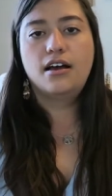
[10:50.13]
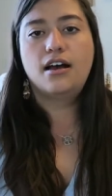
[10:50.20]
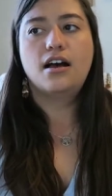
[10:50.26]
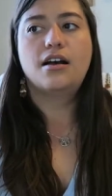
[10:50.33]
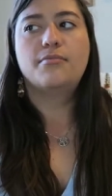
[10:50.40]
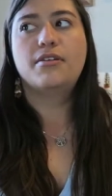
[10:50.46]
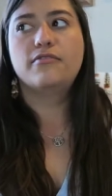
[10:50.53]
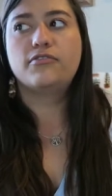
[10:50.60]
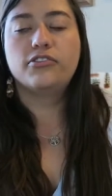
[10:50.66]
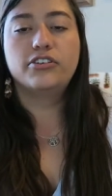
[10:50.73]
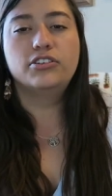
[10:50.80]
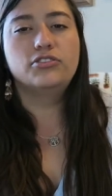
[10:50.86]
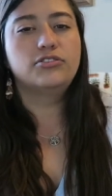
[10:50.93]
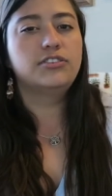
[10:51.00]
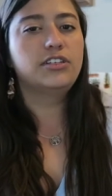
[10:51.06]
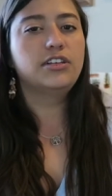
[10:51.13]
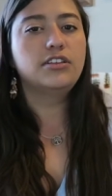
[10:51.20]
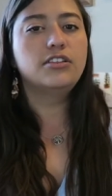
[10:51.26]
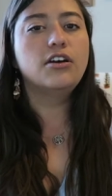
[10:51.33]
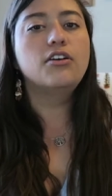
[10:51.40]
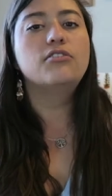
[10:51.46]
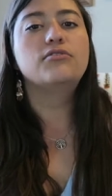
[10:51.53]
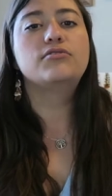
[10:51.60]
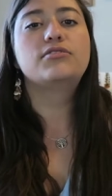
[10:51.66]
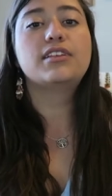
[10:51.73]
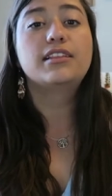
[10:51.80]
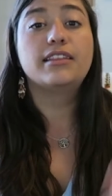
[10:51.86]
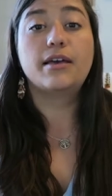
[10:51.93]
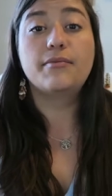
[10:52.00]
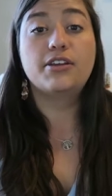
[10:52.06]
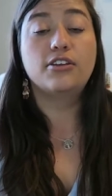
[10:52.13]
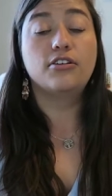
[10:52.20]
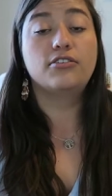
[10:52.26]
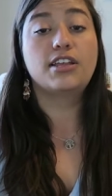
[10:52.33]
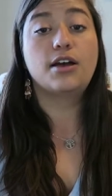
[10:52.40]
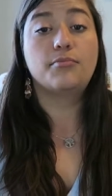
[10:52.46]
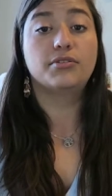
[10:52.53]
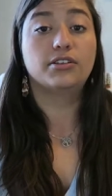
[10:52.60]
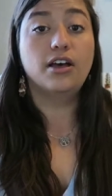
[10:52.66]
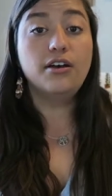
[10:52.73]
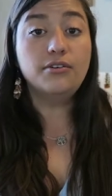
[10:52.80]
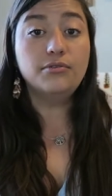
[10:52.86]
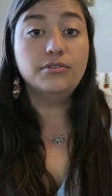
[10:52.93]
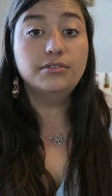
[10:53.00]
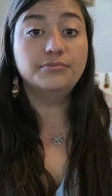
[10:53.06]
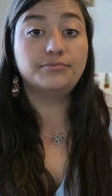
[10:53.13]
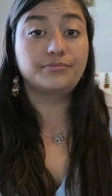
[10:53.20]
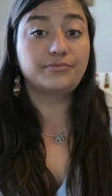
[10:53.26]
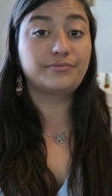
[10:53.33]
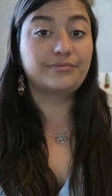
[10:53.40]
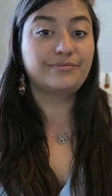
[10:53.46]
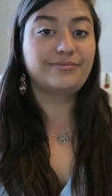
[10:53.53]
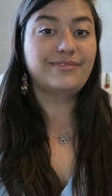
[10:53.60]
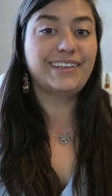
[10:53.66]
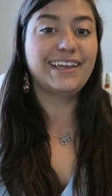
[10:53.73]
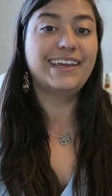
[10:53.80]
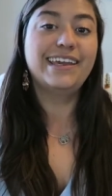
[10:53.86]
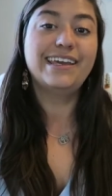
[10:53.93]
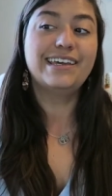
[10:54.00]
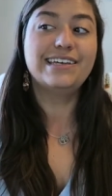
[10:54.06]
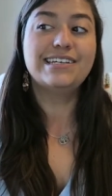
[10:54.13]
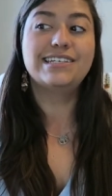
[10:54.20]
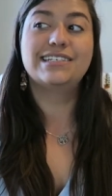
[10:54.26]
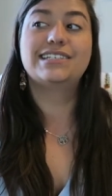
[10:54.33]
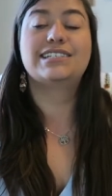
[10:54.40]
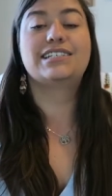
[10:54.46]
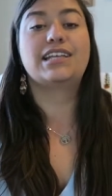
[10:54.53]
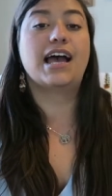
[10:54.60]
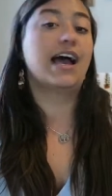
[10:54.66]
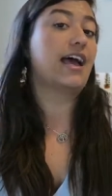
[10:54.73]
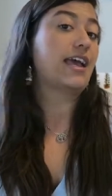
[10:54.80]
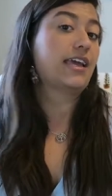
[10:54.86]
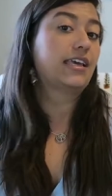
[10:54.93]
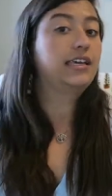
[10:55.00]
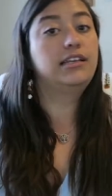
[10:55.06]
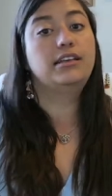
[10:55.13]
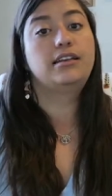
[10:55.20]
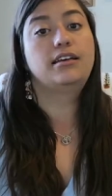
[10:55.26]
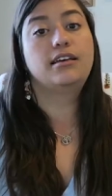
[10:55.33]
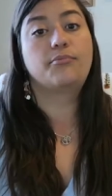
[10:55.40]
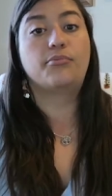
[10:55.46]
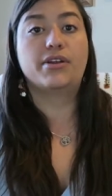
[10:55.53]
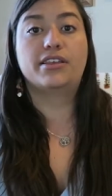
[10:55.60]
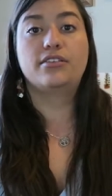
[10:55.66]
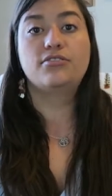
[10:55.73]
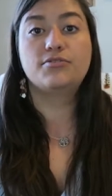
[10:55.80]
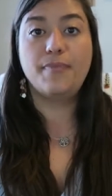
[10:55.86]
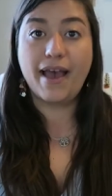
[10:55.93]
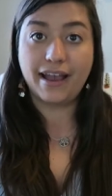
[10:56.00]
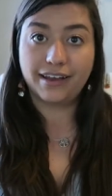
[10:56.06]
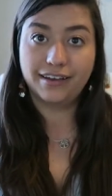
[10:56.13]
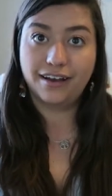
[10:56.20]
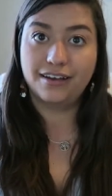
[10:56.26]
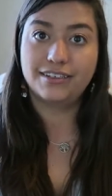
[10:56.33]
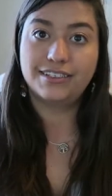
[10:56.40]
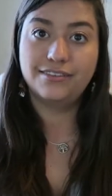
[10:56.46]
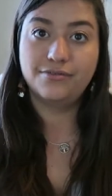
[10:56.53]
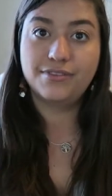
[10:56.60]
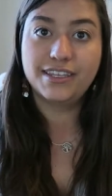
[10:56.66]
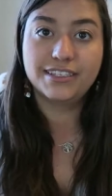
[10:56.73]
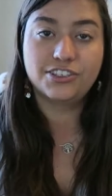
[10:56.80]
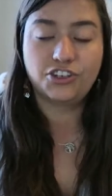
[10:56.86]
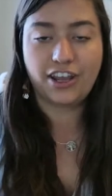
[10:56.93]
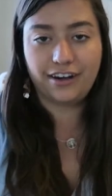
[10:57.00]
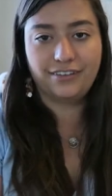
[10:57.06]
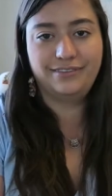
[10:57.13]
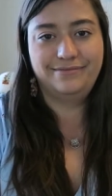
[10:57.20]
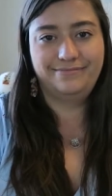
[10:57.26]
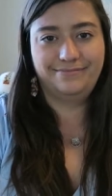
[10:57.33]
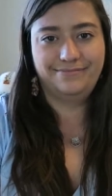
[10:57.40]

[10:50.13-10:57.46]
Um, if you're interested in those, let me know down below and I can bring those back onto this channel.